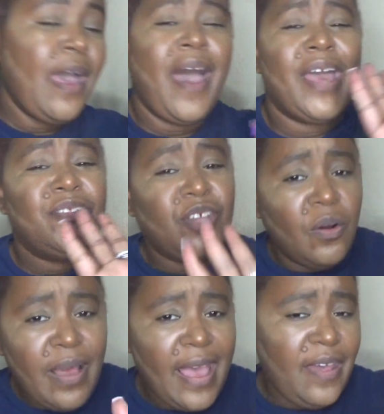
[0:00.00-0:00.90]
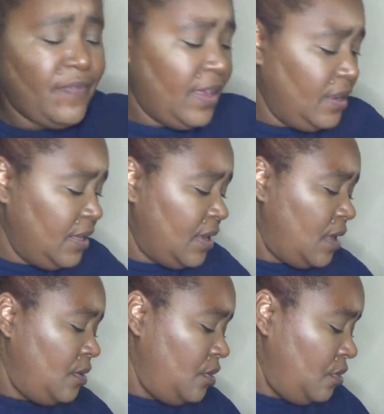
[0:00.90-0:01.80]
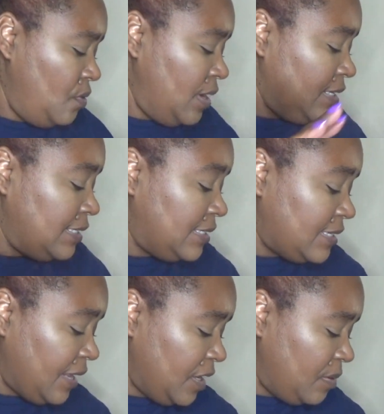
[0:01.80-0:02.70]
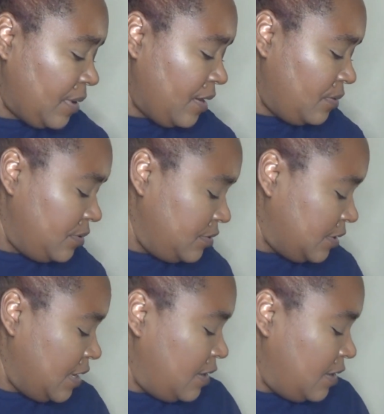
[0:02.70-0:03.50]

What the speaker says: I don't have any new setting powders,